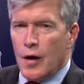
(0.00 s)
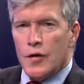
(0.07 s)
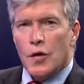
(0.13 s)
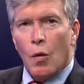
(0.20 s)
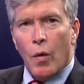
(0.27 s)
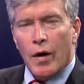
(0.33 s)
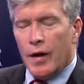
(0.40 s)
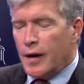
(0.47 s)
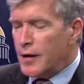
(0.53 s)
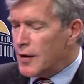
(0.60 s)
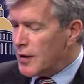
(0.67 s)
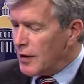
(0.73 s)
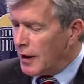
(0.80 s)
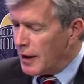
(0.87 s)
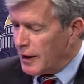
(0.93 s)
so where
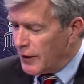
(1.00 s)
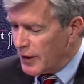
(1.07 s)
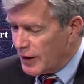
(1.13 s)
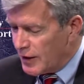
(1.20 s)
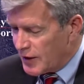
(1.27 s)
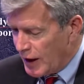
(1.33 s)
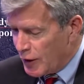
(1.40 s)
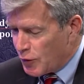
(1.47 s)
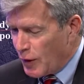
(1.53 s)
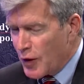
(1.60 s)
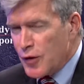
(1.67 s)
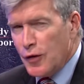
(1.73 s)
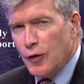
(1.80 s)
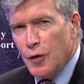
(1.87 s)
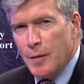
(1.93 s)
does the state
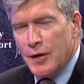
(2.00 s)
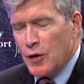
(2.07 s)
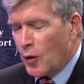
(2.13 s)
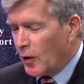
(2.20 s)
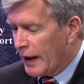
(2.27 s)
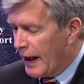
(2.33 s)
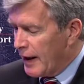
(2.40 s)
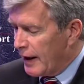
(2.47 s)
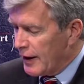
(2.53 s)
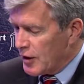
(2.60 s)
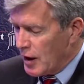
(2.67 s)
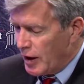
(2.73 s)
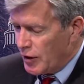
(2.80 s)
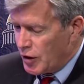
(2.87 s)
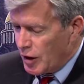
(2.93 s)
treasurer and gubernatorial candidate
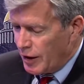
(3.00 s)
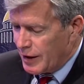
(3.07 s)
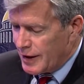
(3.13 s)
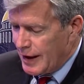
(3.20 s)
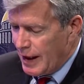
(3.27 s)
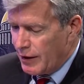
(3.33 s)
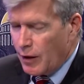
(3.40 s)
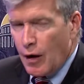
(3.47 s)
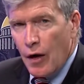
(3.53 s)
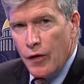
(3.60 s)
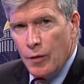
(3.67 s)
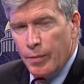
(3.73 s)
John Chiang stand on other